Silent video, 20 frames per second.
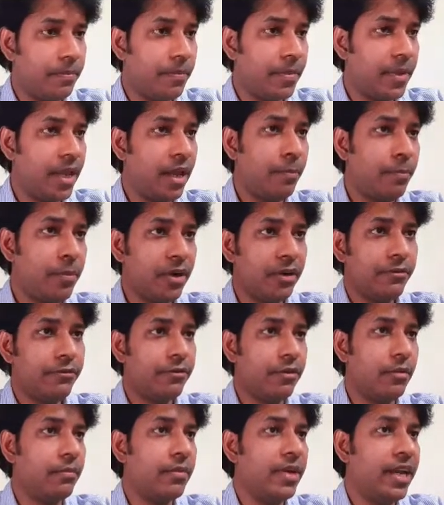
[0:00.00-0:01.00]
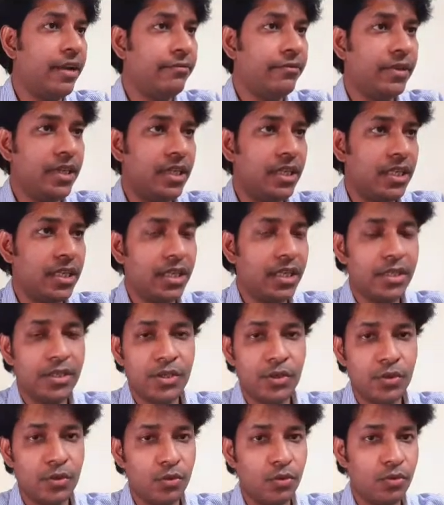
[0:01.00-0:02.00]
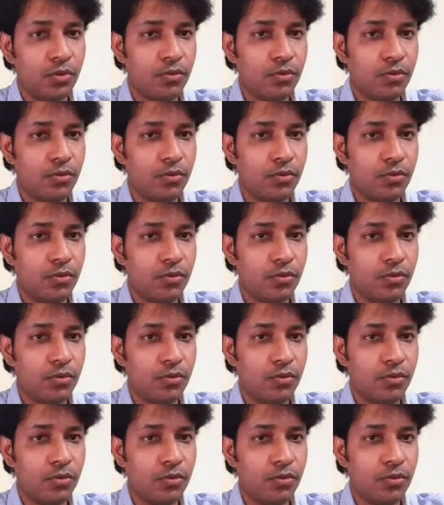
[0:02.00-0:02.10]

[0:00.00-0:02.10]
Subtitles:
apart from Affinity Suite,